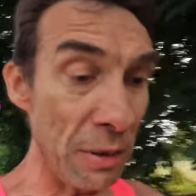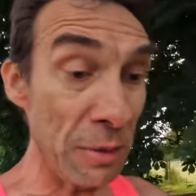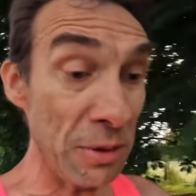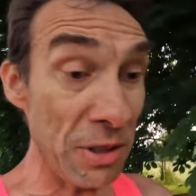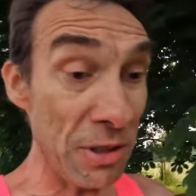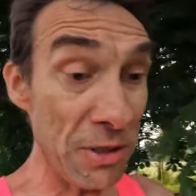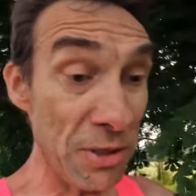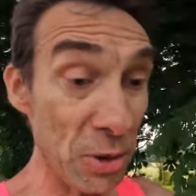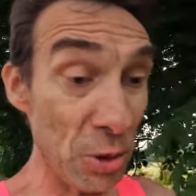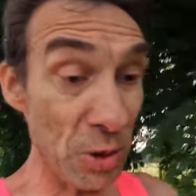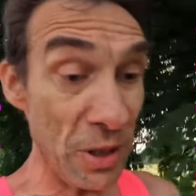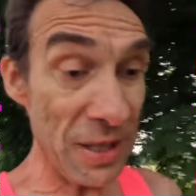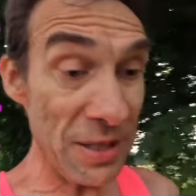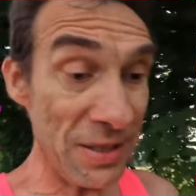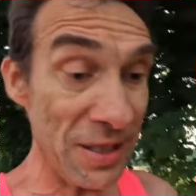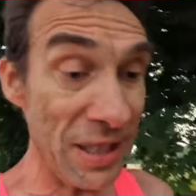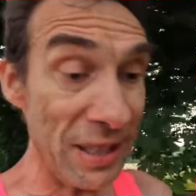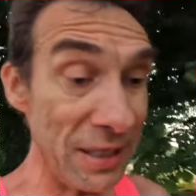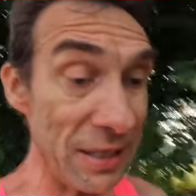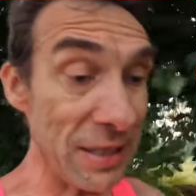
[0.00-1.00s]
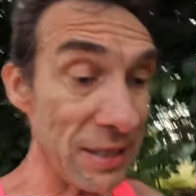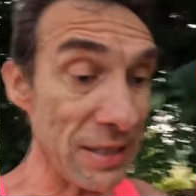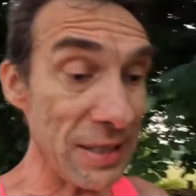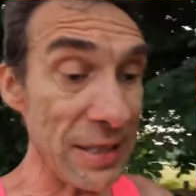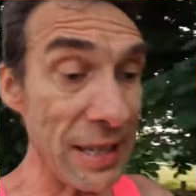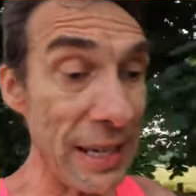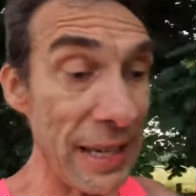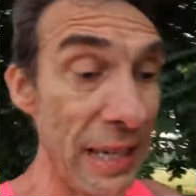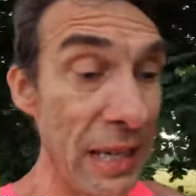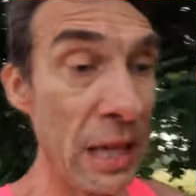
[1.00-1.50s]
When I did the Dorking 10 the other
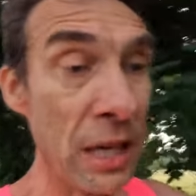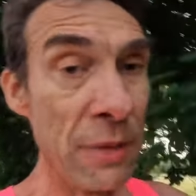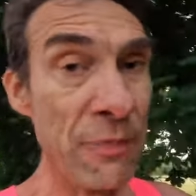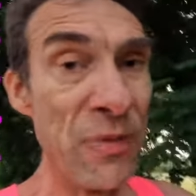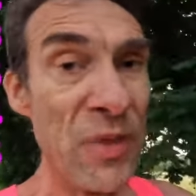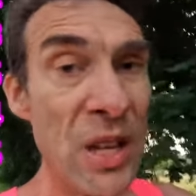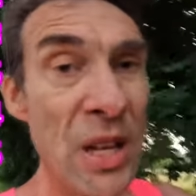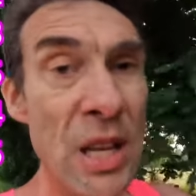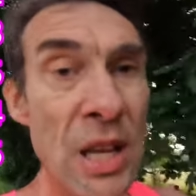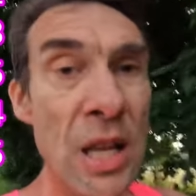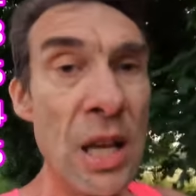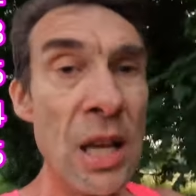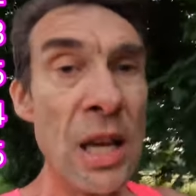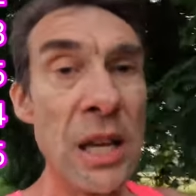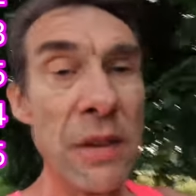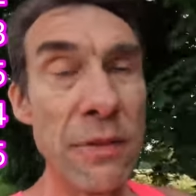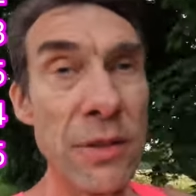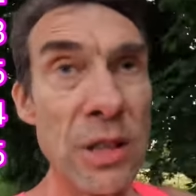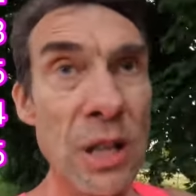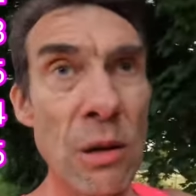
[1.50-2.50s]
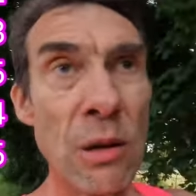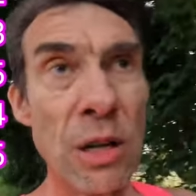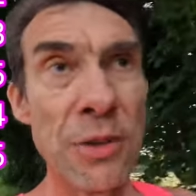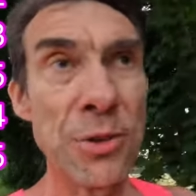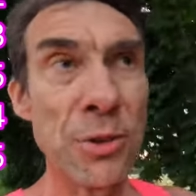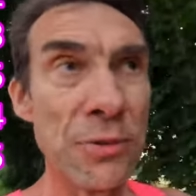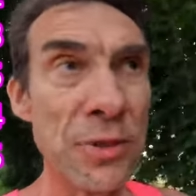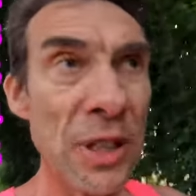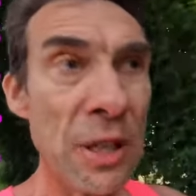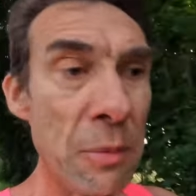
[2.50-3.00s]
day, even though I
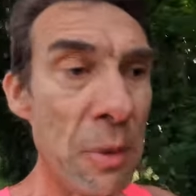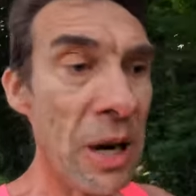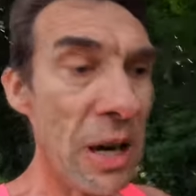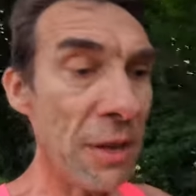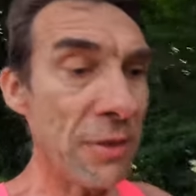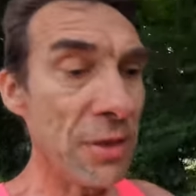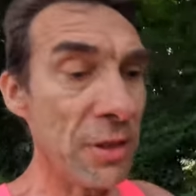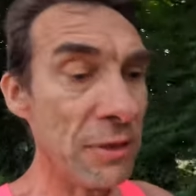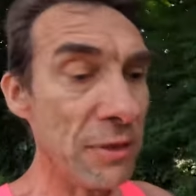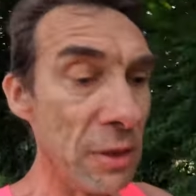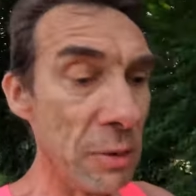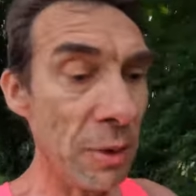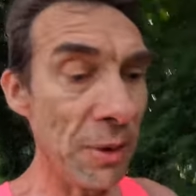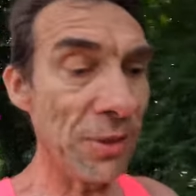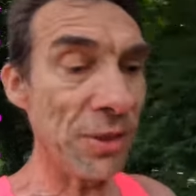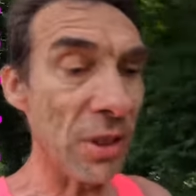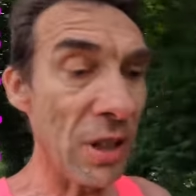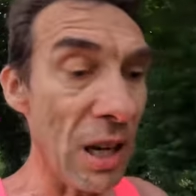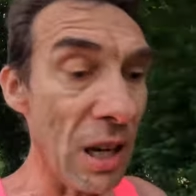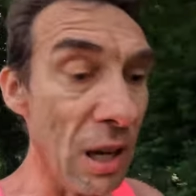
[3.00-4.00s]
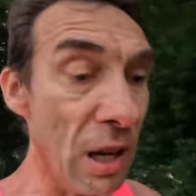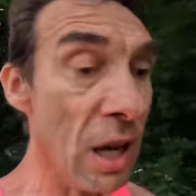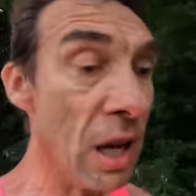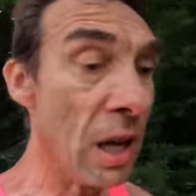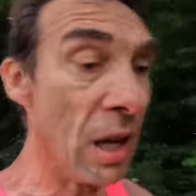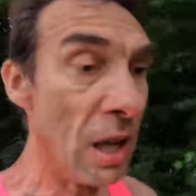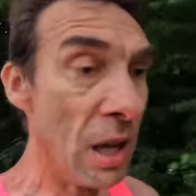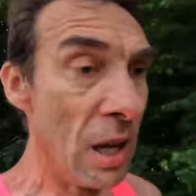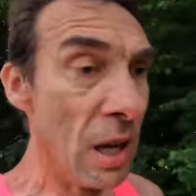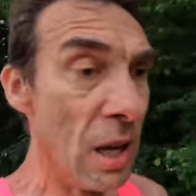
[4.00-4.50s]
sort of done a marathon a few months ago,
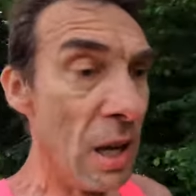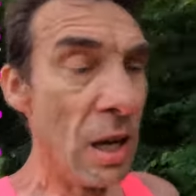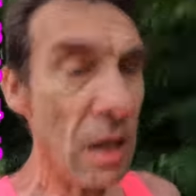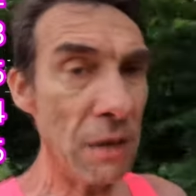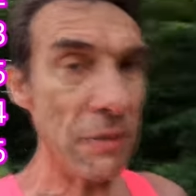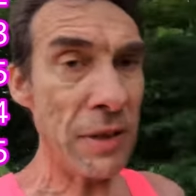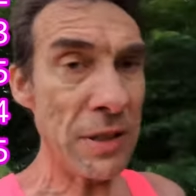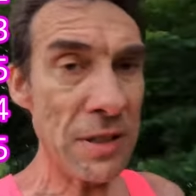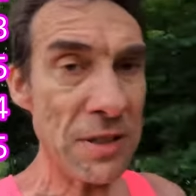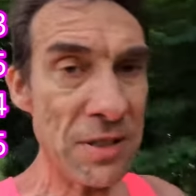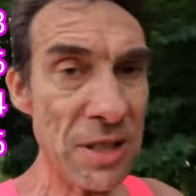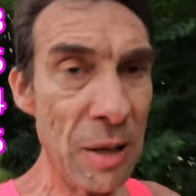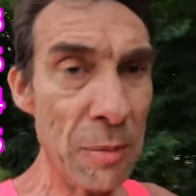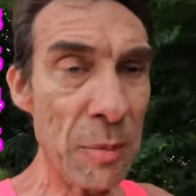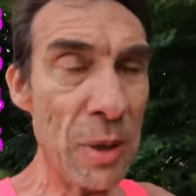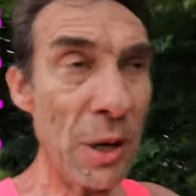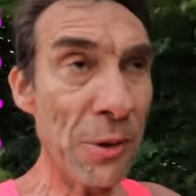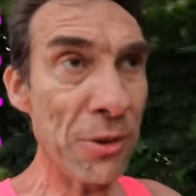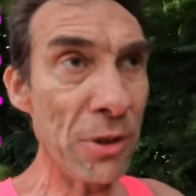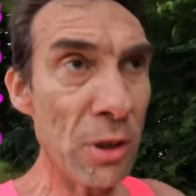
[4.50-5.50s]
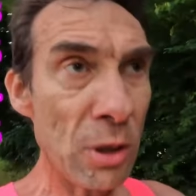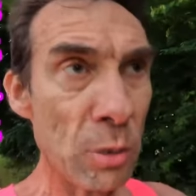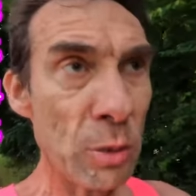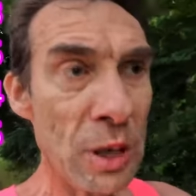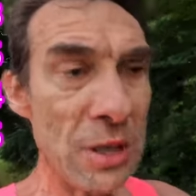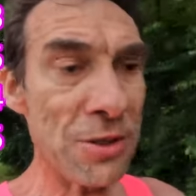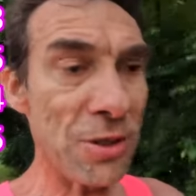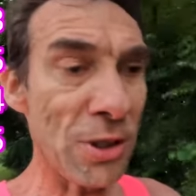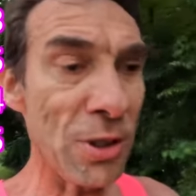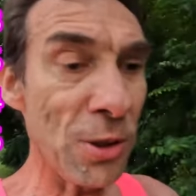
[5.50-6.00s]
I found the 10 miles a long
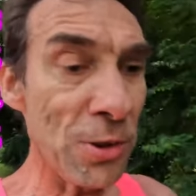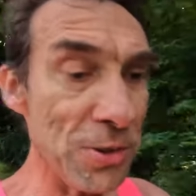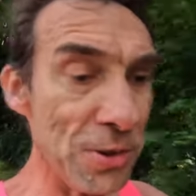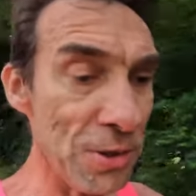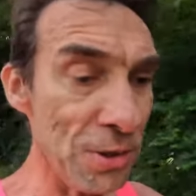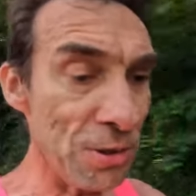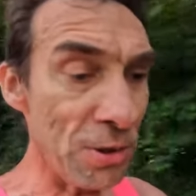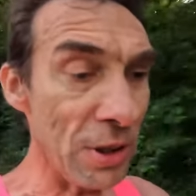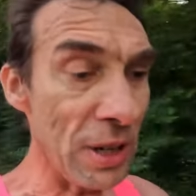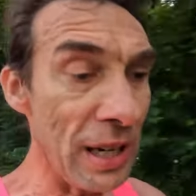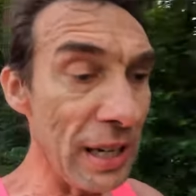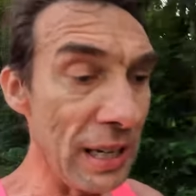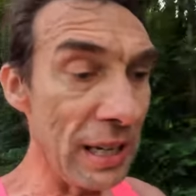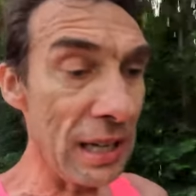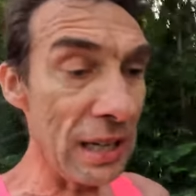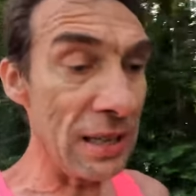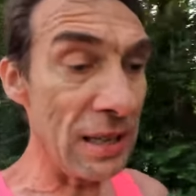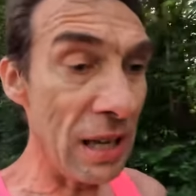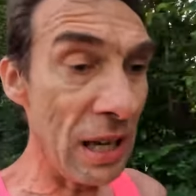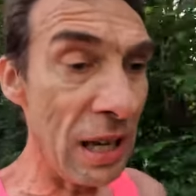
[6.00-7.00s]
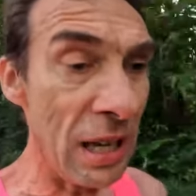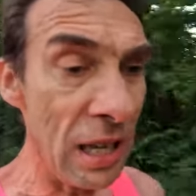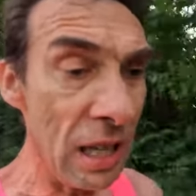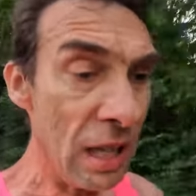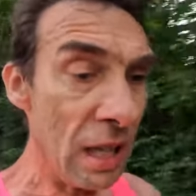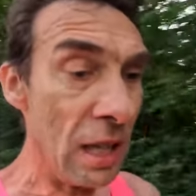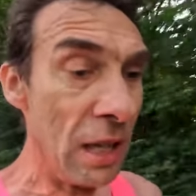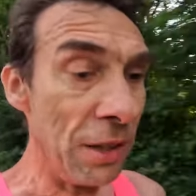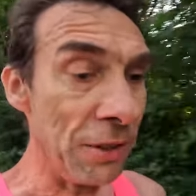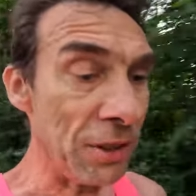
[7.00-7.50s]
way to concentrate and
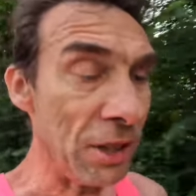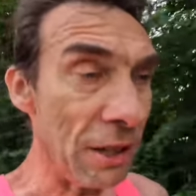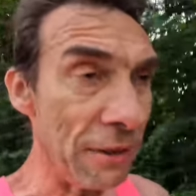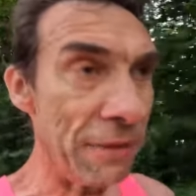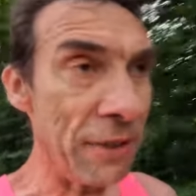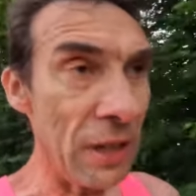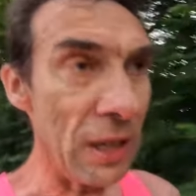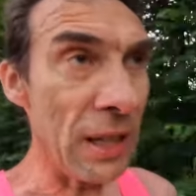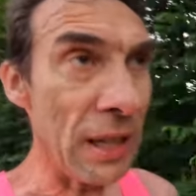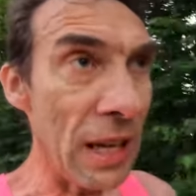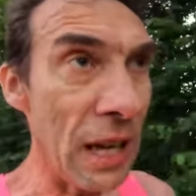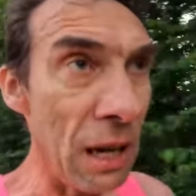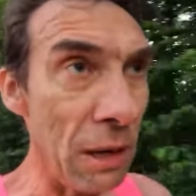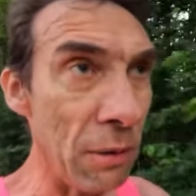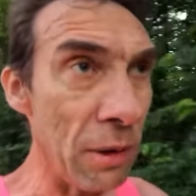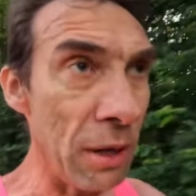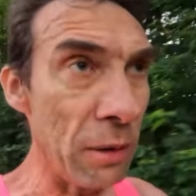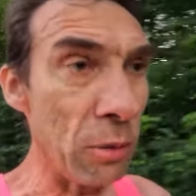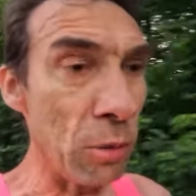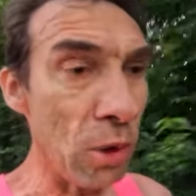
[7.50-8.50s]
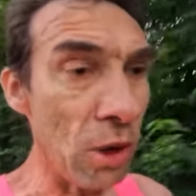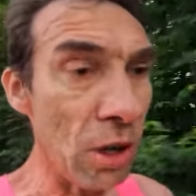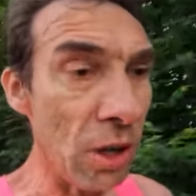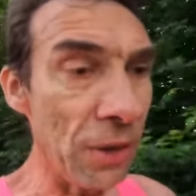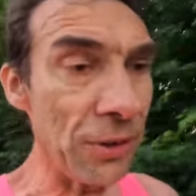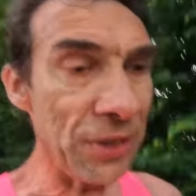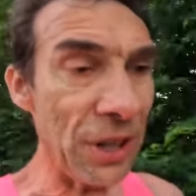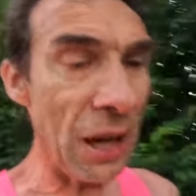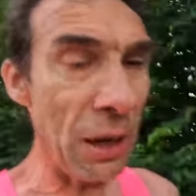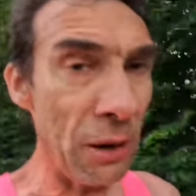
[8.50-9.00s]
start feeling how I
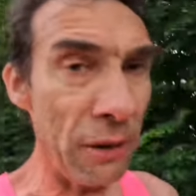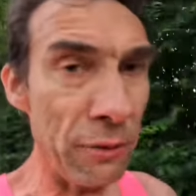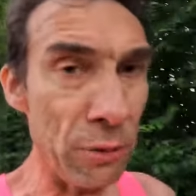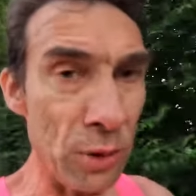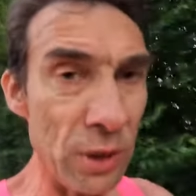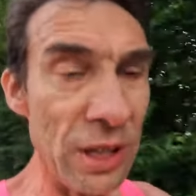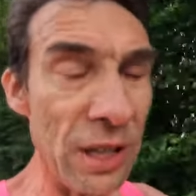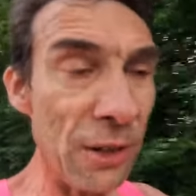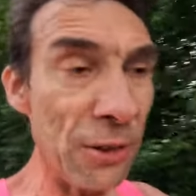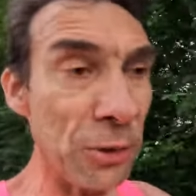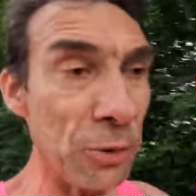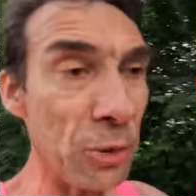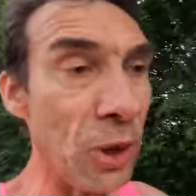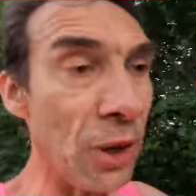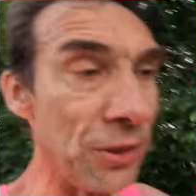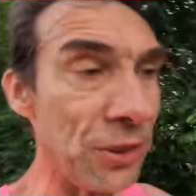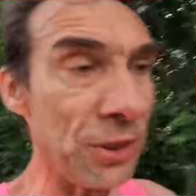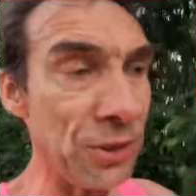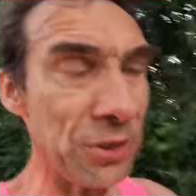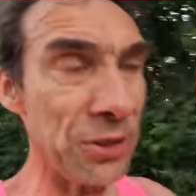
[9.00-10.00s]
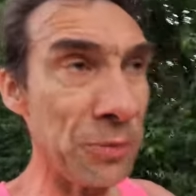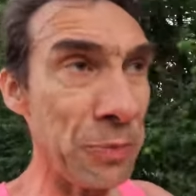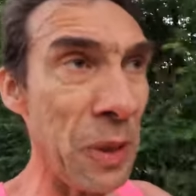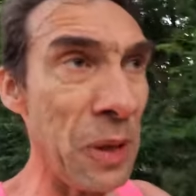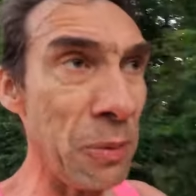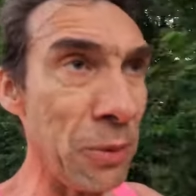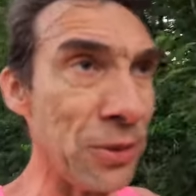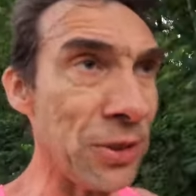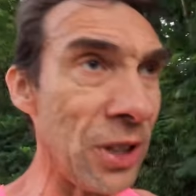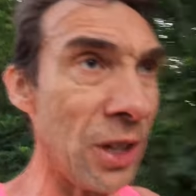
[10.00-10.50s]
was, how everyone else was. If
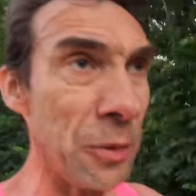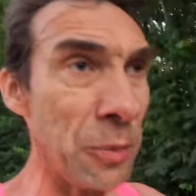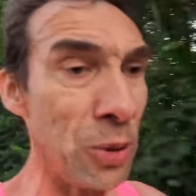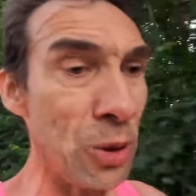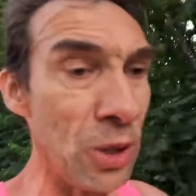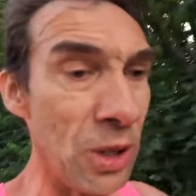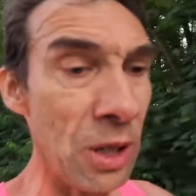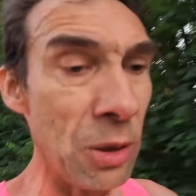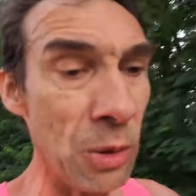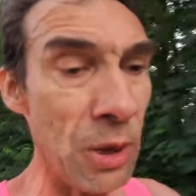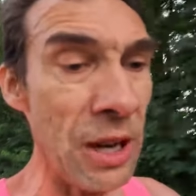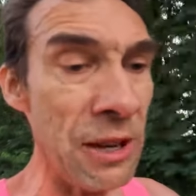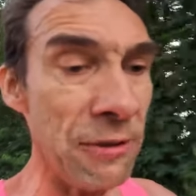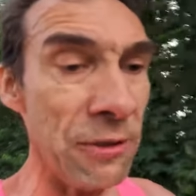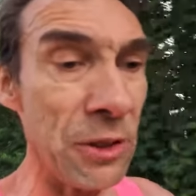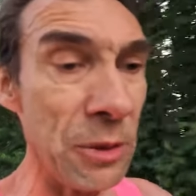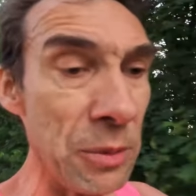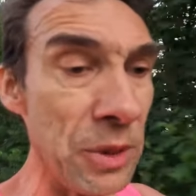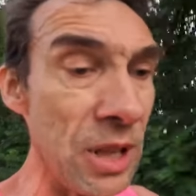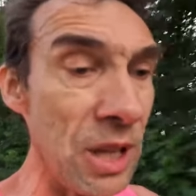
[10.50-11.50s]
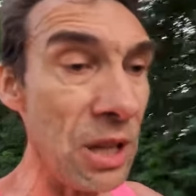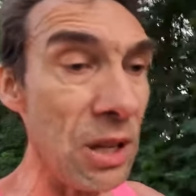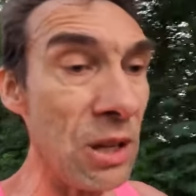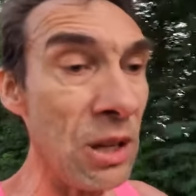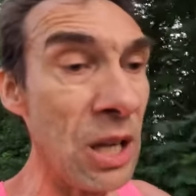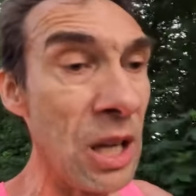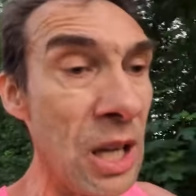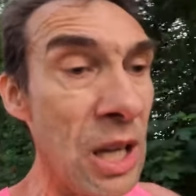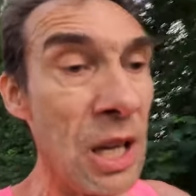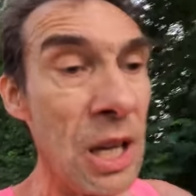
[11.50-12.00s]
people started pulling away from you,